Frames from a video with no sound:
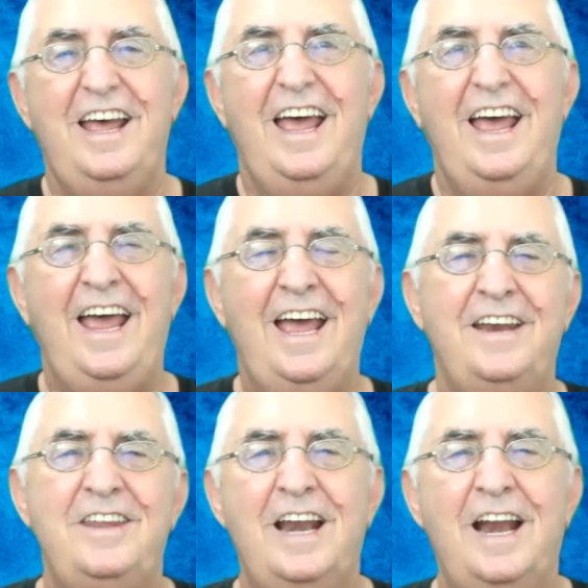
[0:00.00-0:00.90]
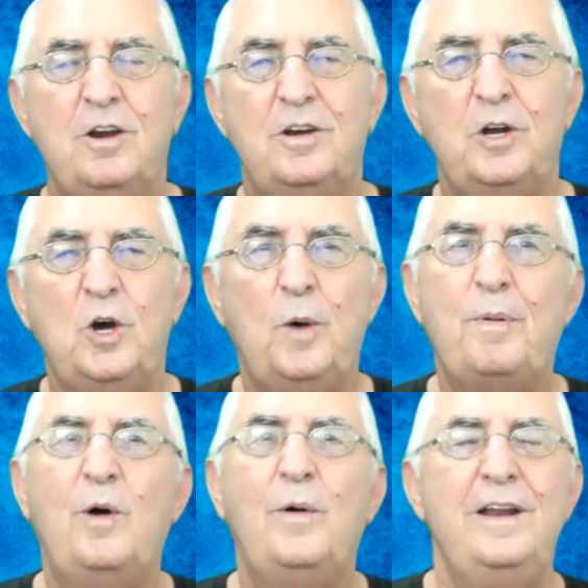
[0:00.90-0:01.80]
And then I took the
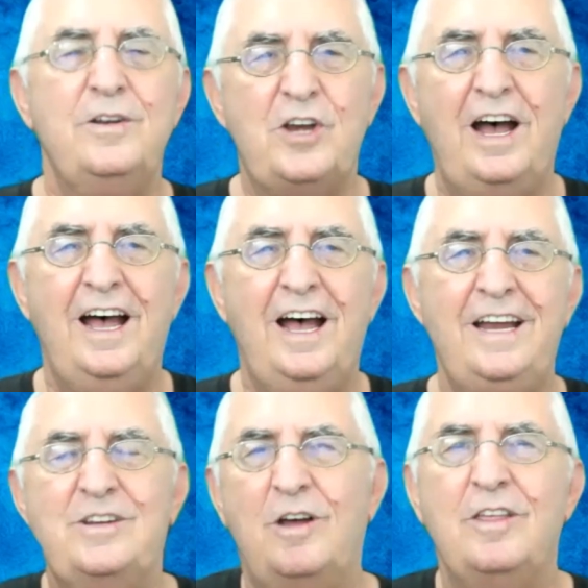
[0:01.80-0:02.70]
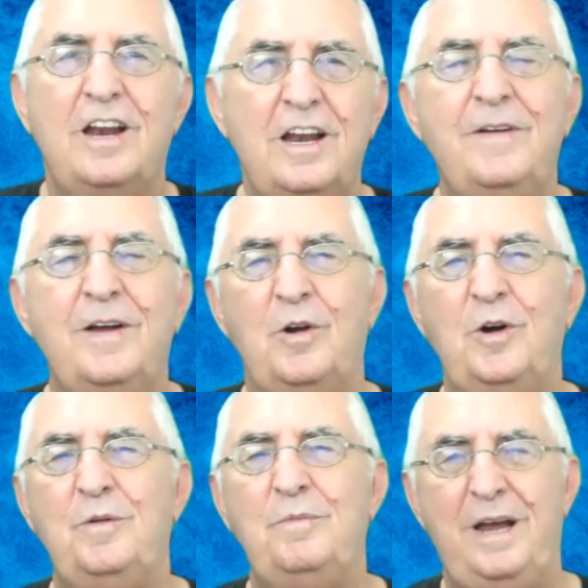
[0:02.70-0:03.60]
GoPro inside, saw the living
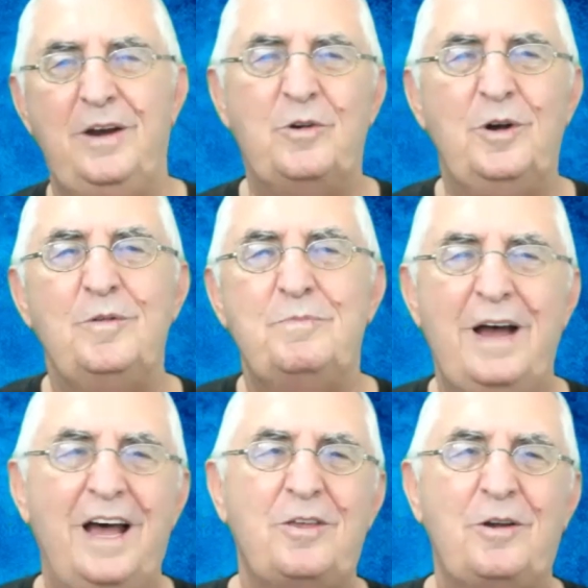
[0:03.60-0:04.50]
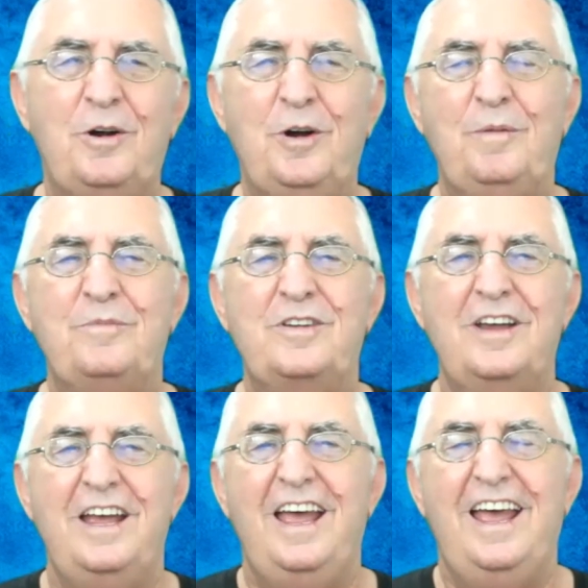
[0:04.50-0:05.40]
room, bedroom, bathrooms,
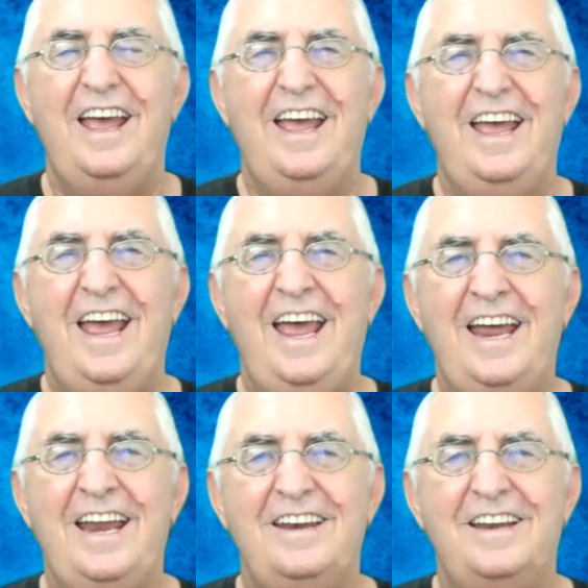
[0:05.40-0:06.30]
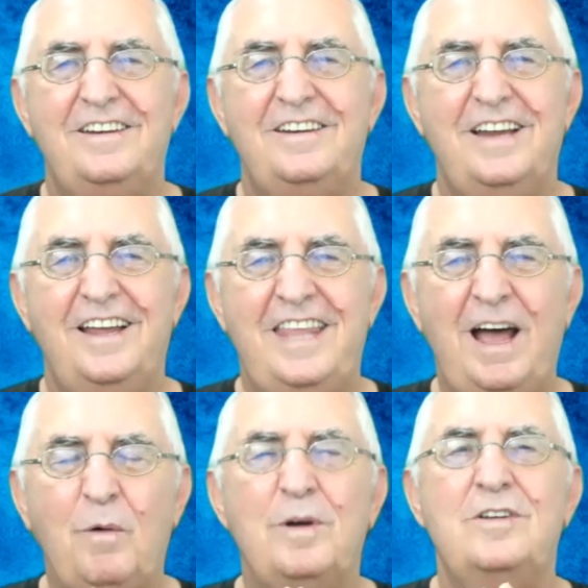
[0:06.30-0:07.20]
and
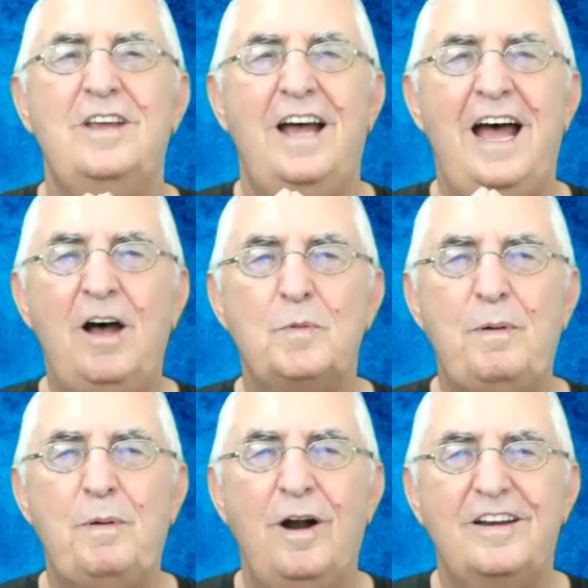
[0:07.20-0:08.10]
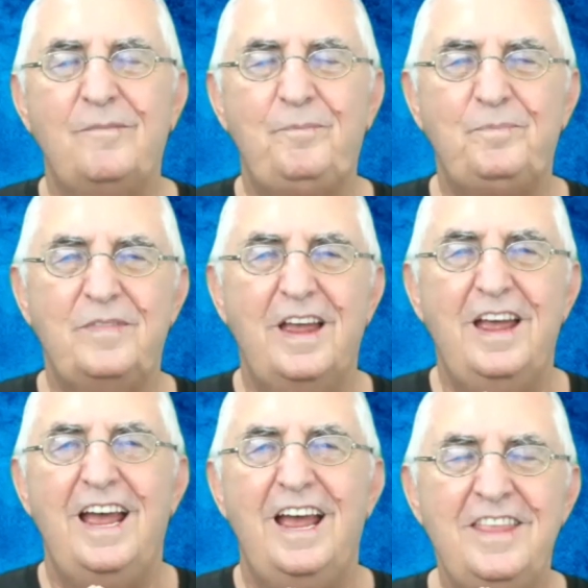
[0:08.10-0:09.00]
that was the house part.
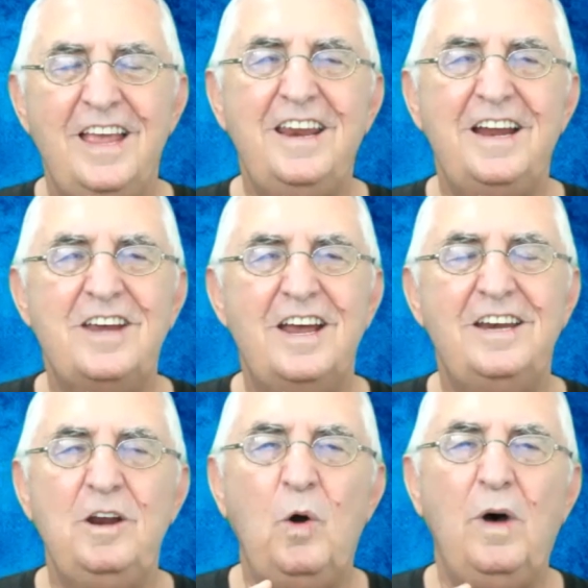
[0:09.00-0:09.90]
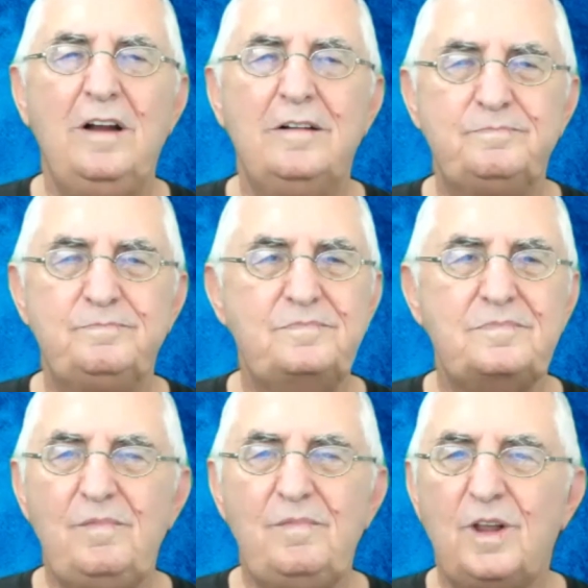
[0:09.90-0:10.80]
And then they said, you know what?
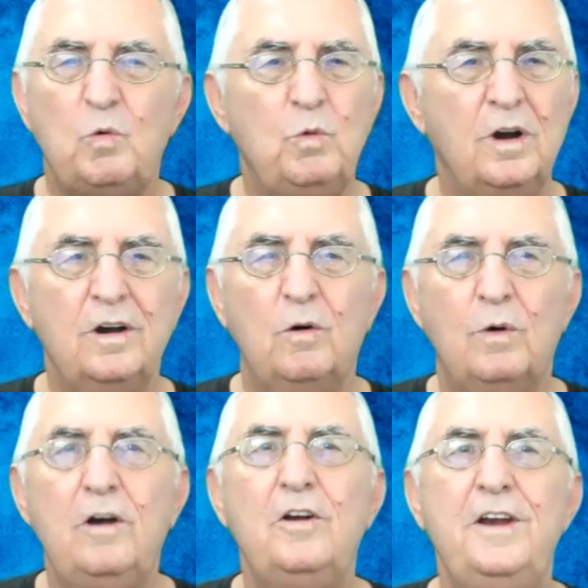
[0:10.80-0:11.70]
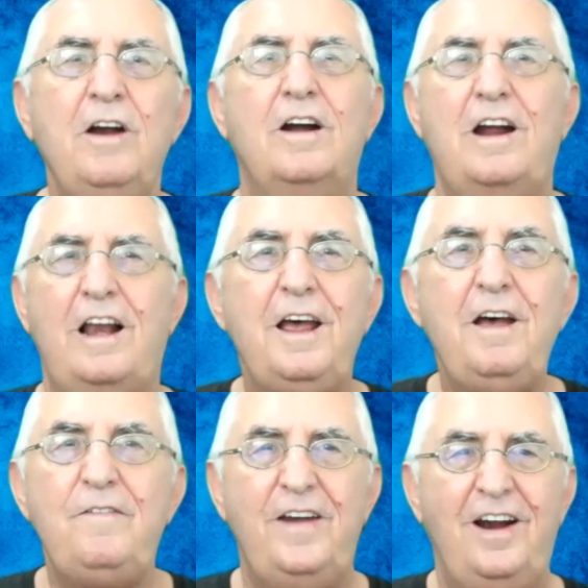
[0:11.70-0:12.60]
We're real near a
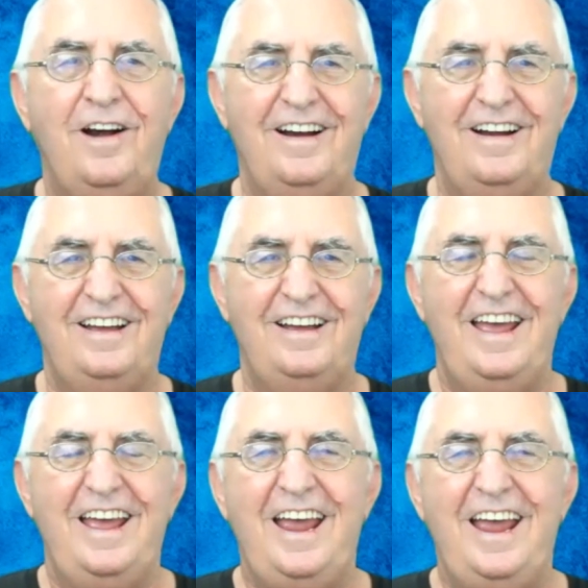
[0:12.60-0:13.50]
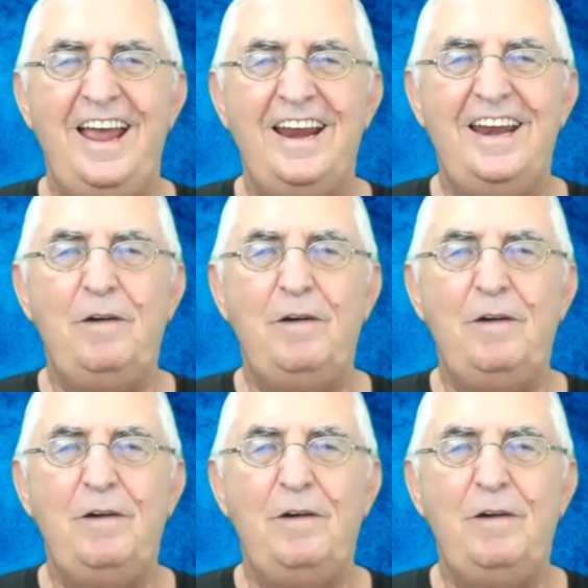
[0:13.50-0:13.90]
cliff here, and it